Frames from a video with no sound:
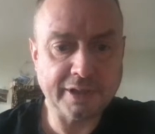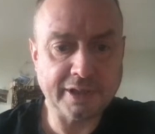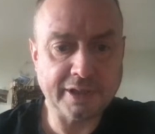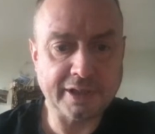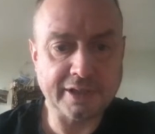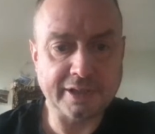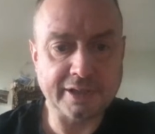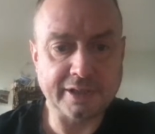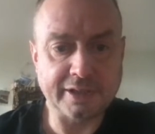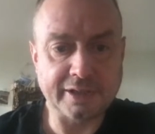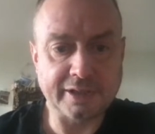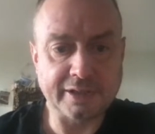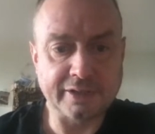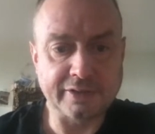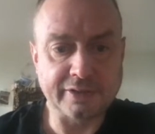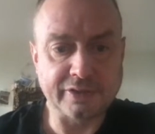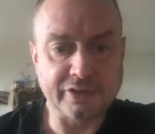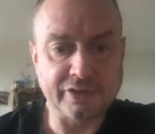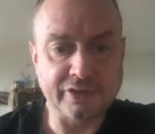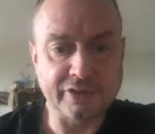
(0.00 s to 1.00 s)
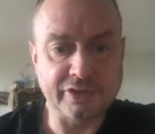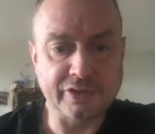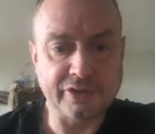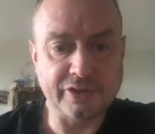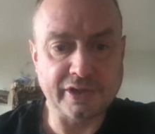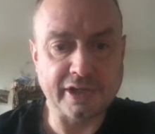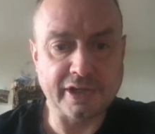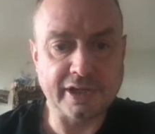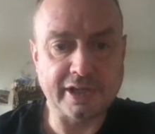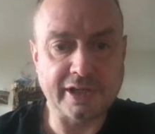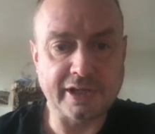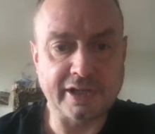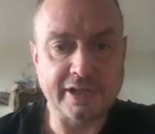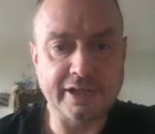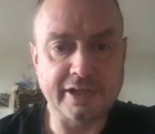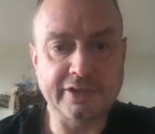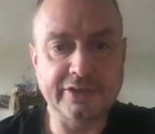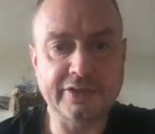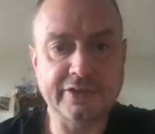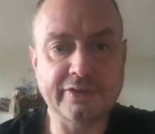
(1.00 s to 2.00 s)
and
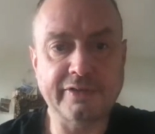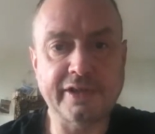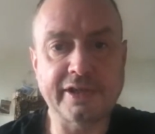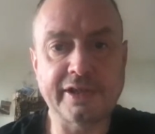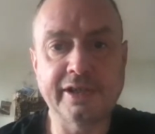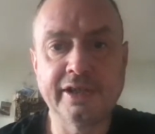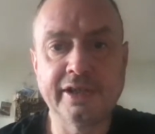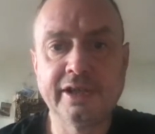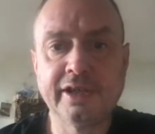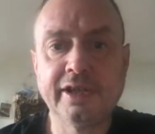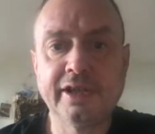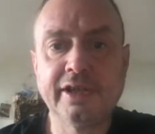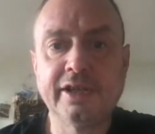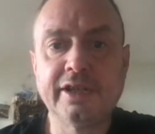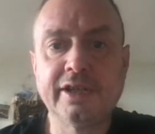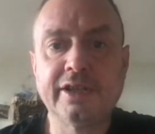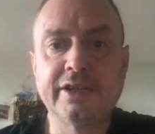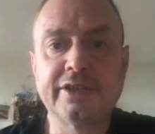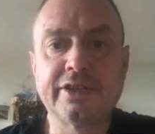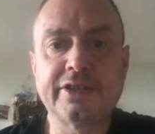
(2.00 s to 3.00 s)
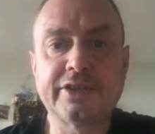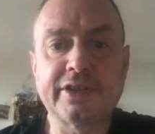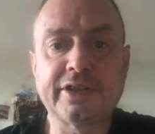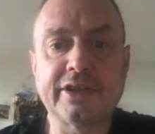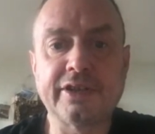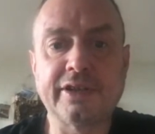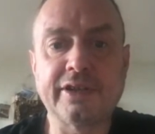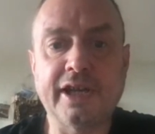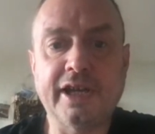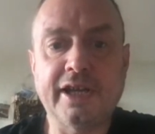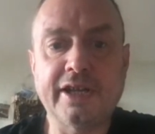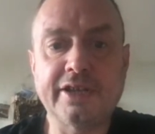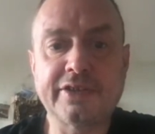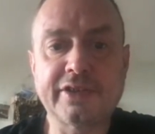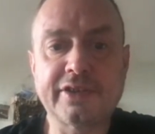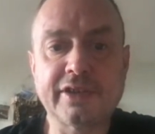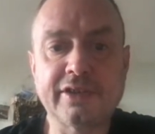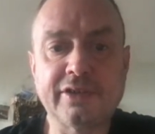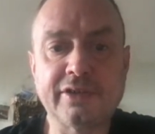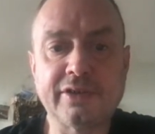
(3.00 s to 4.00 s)
share screen. So
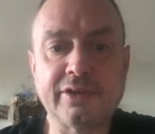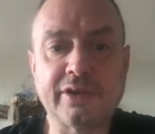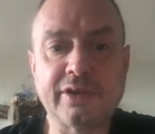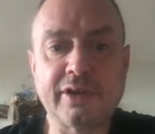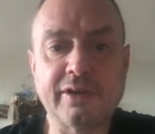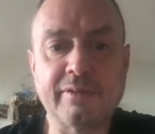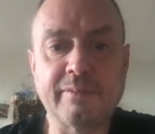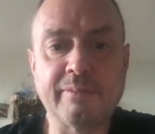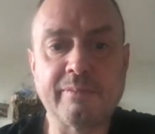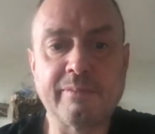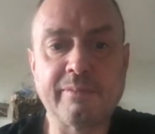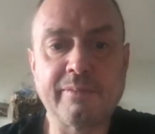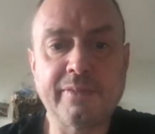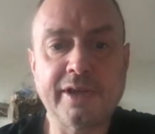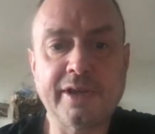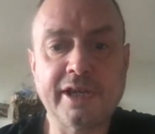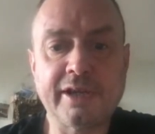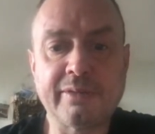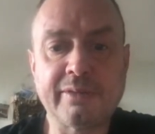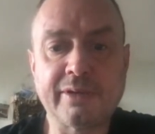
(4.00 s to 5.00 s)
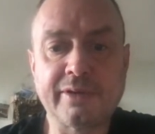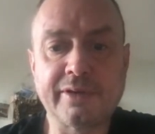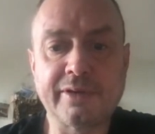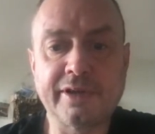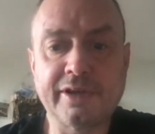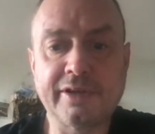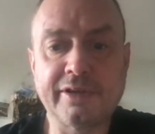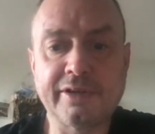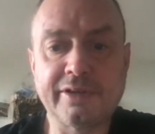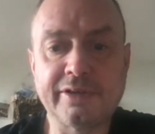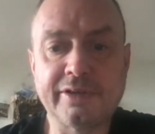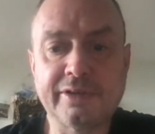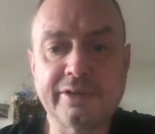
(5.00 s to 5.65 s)
as you may well know, your